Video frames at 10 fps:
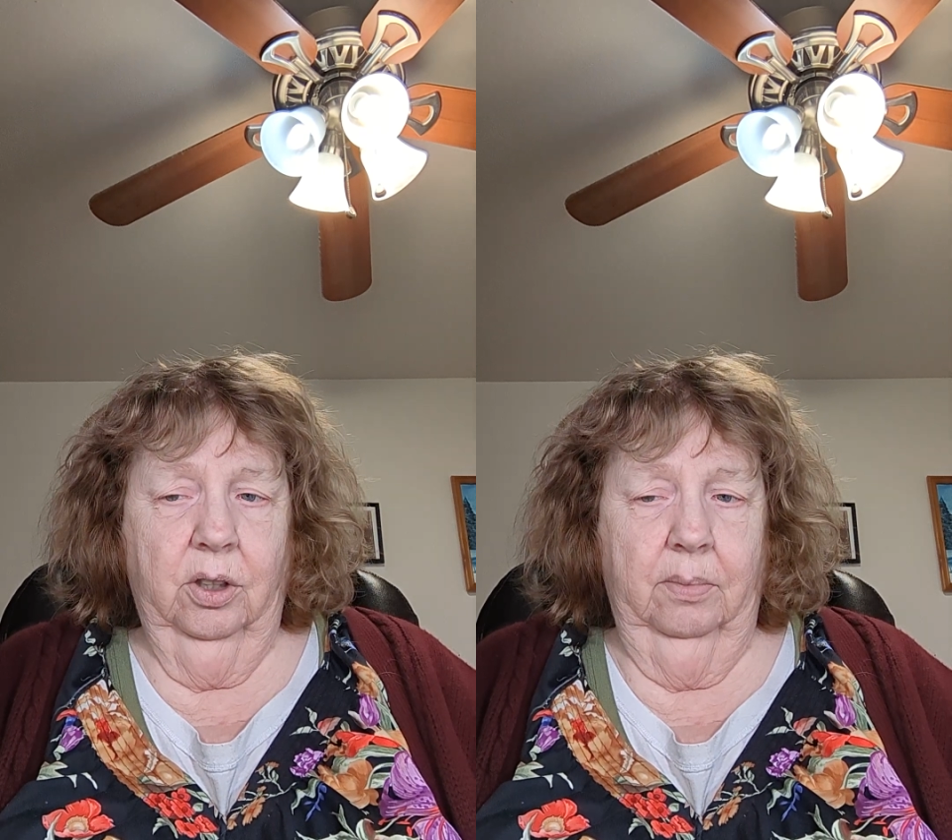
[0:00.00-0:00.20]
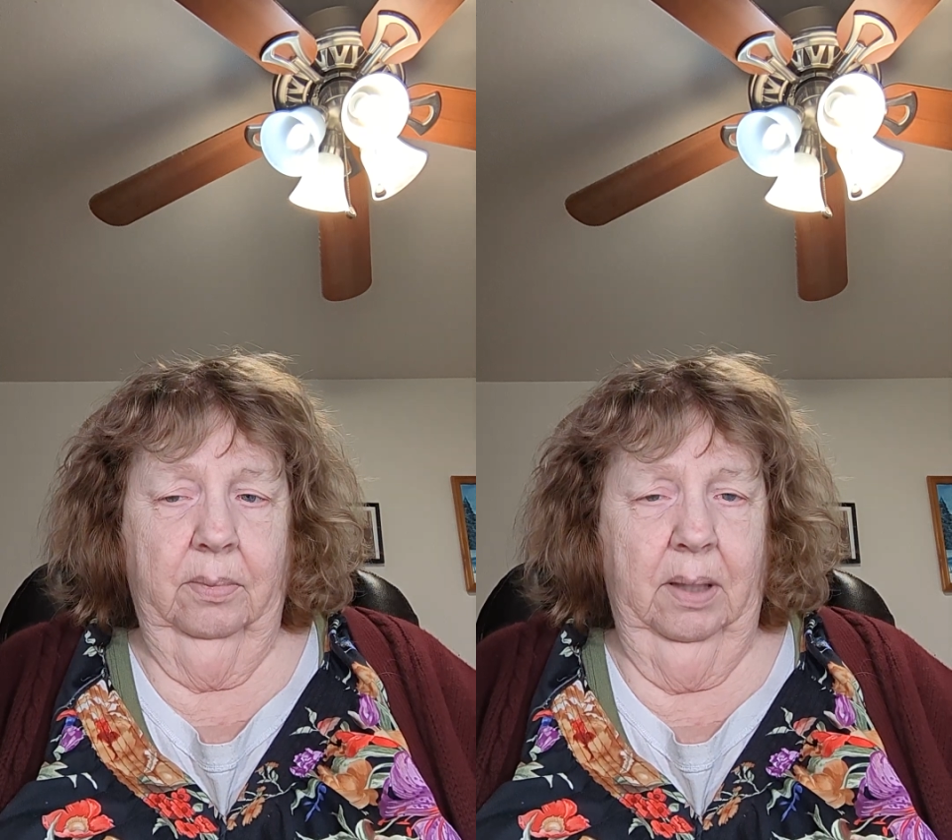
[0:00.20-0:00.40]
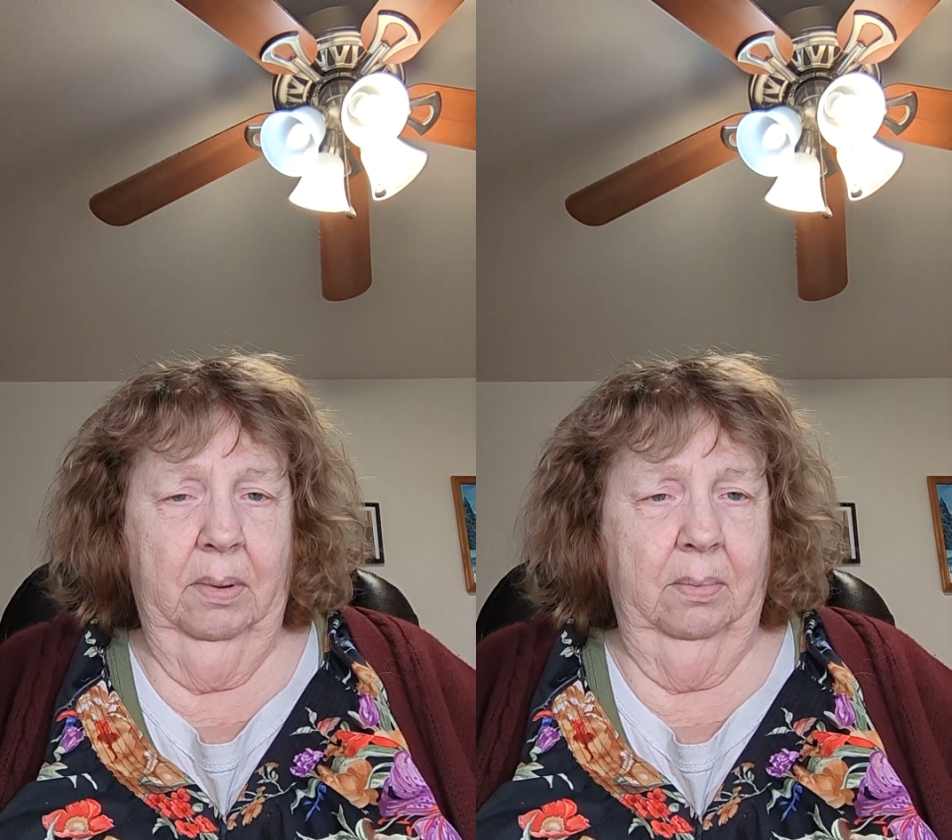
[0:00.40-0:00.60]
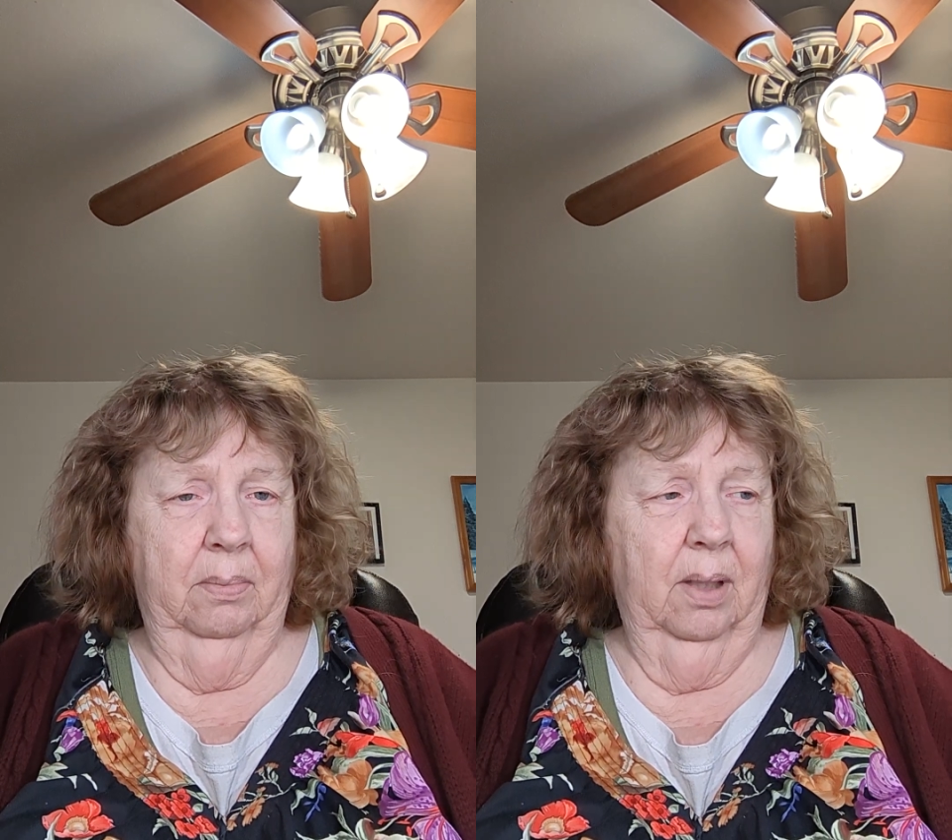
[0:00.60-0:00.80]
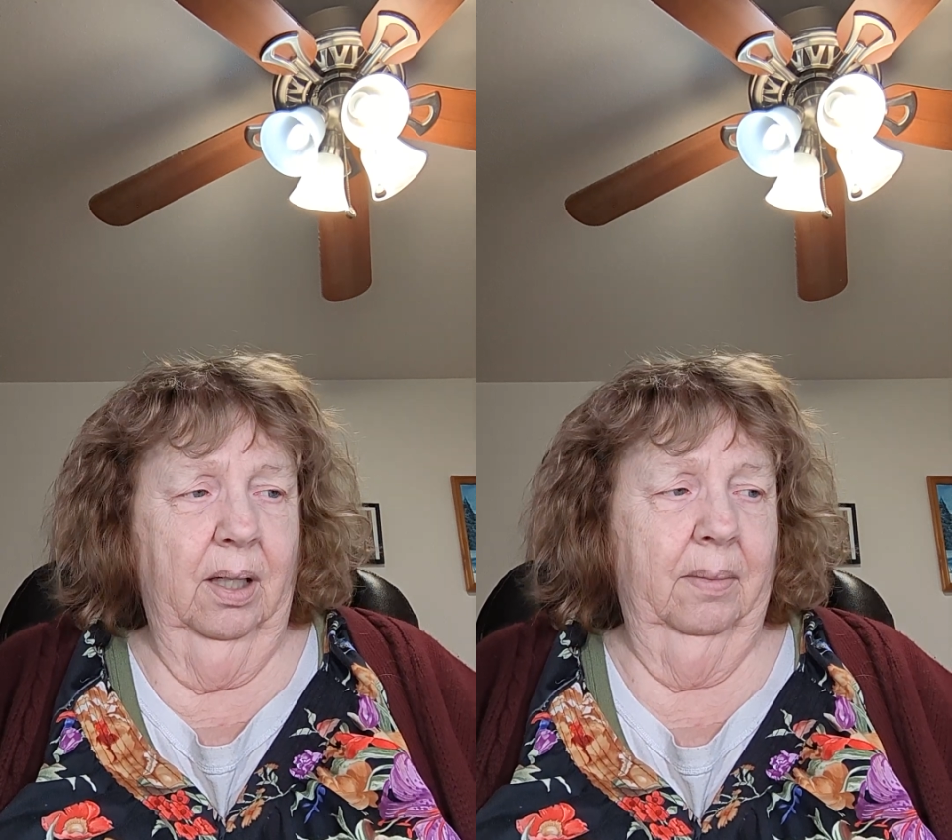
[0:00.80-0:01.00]
and maybe
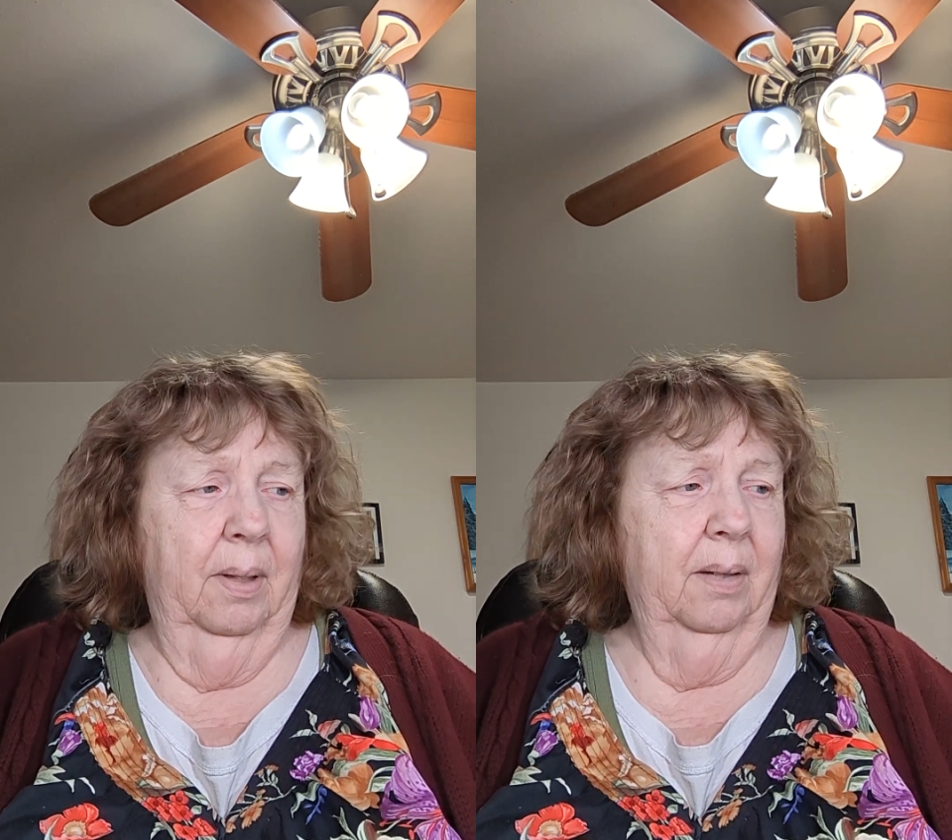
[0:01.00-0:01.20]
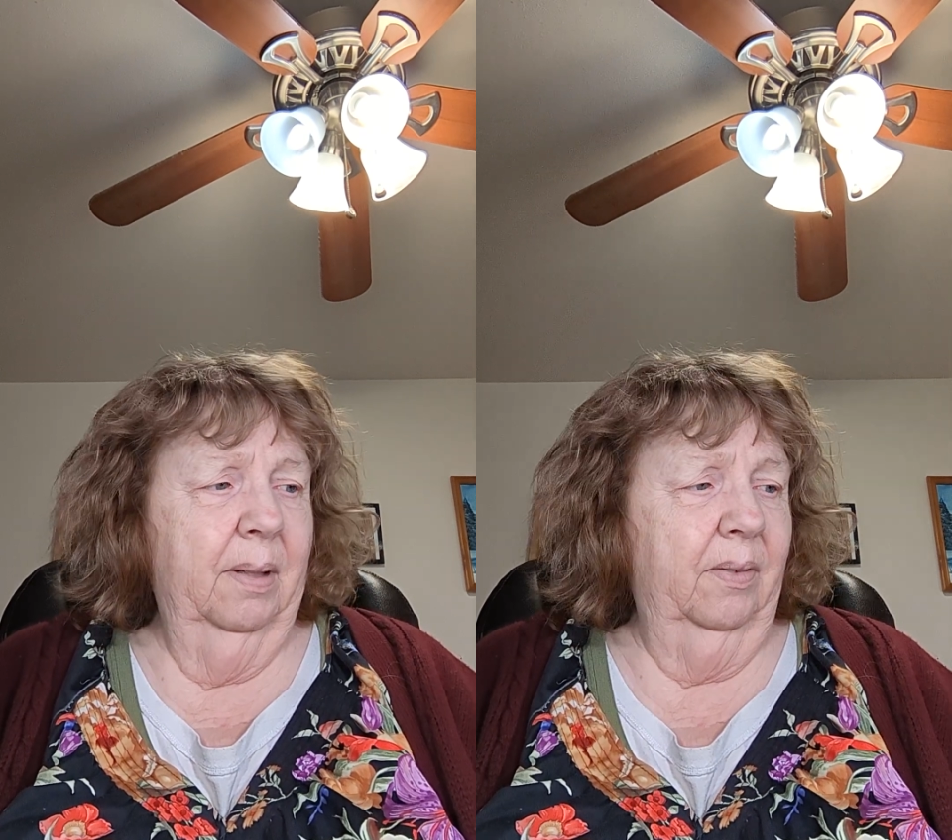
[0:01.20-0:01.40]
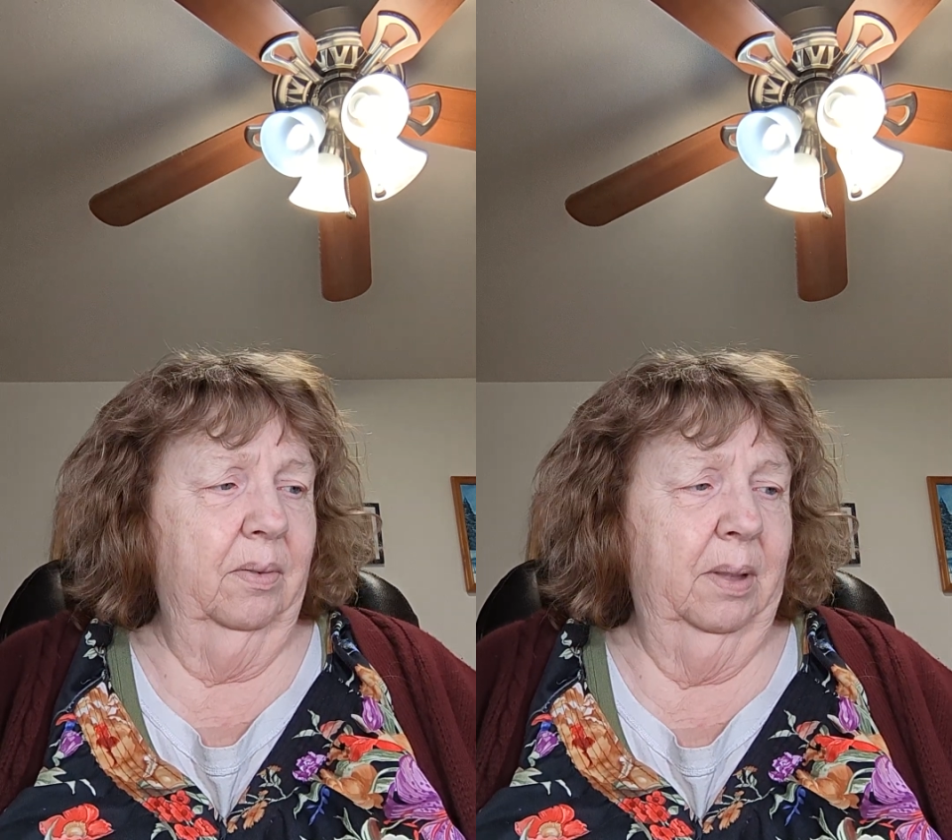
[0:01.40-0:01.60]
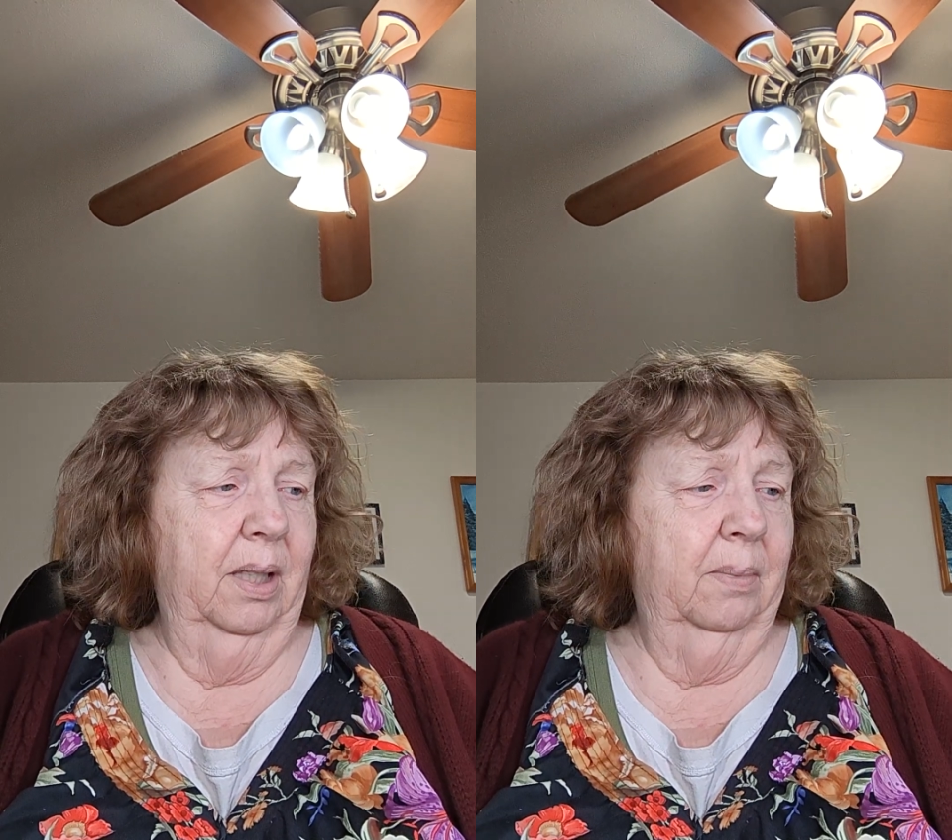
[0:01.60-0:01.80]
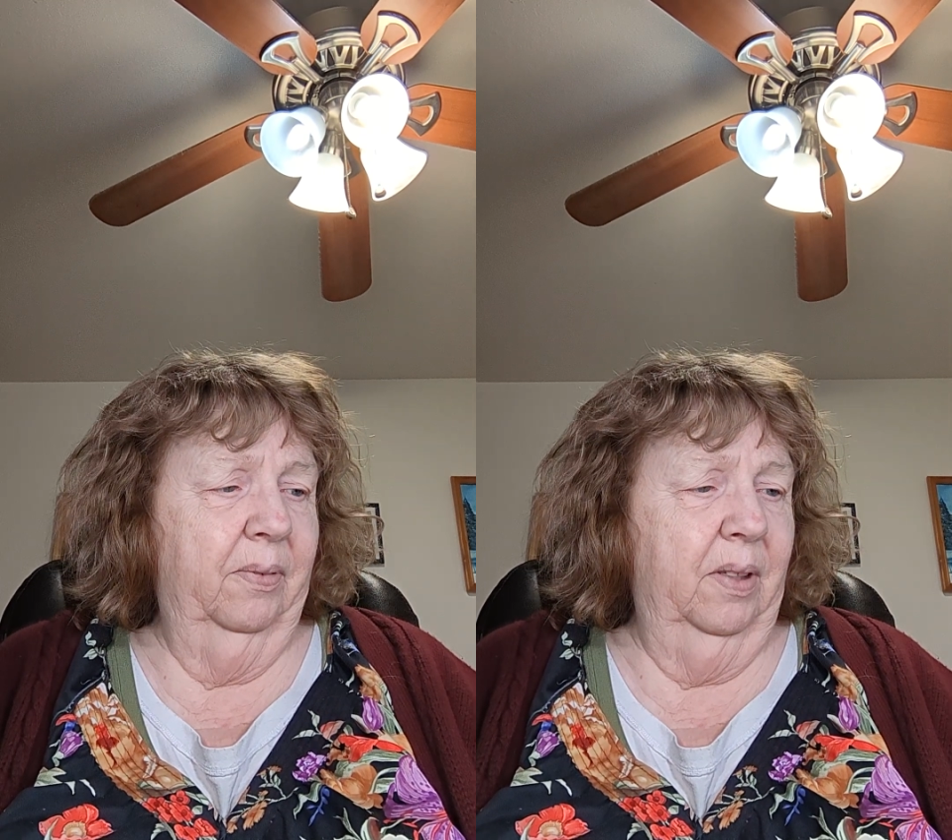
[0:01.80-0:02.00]
I might have to
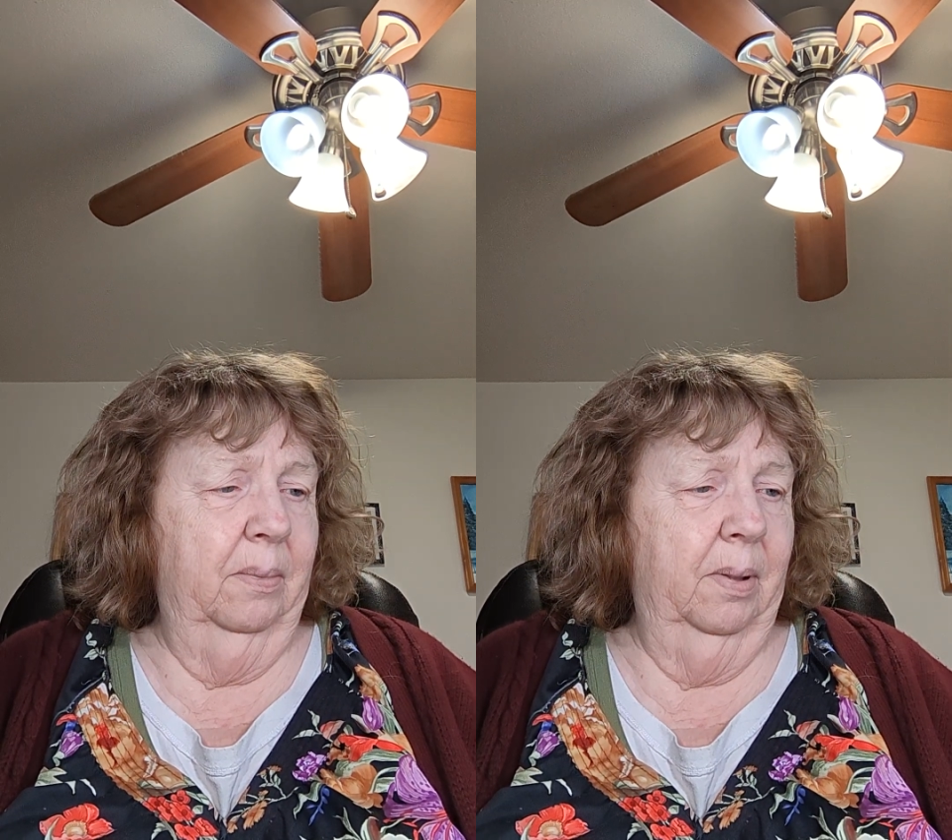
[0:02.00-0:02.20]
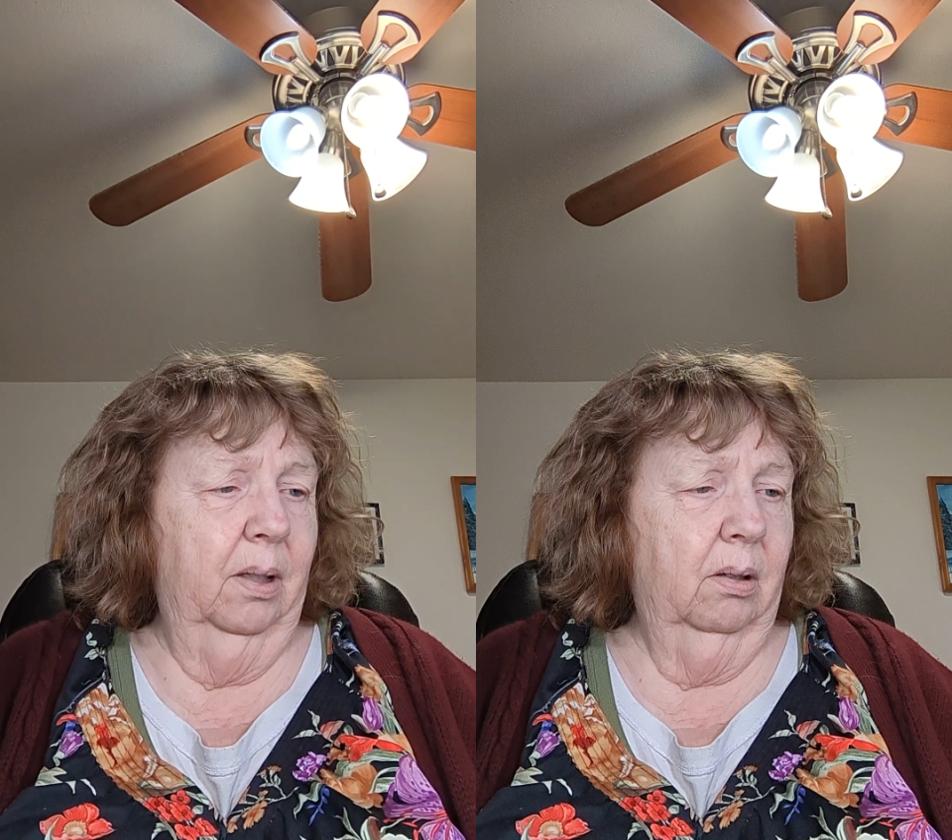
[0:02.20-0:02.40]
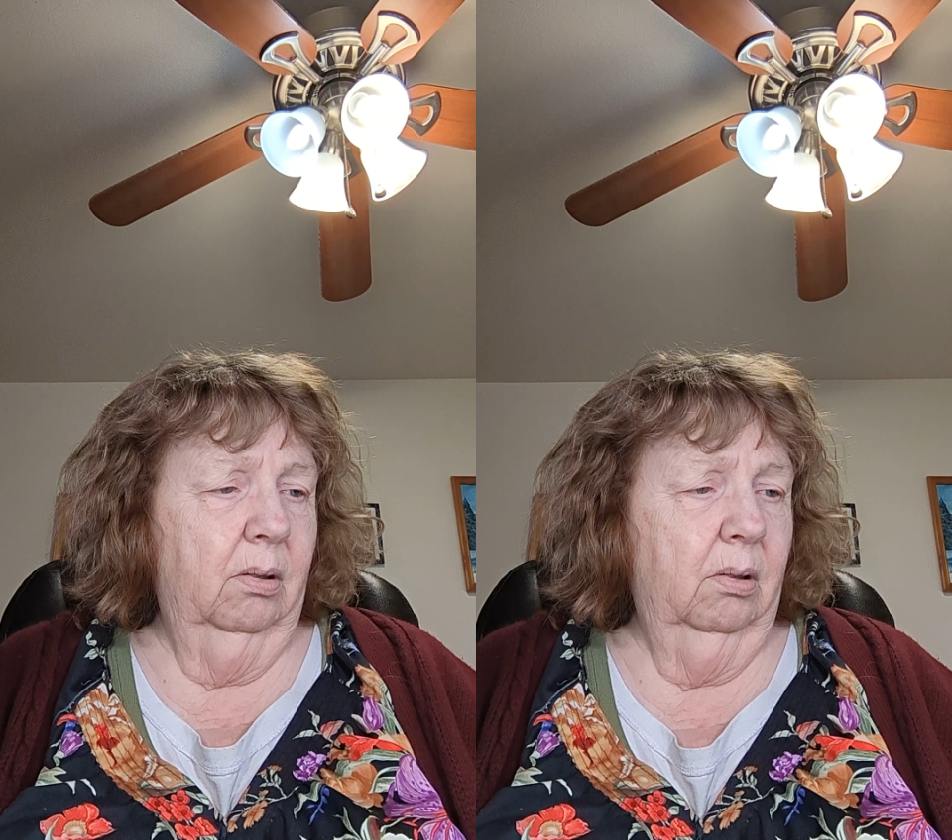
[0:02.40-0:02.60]
make the feet bigger.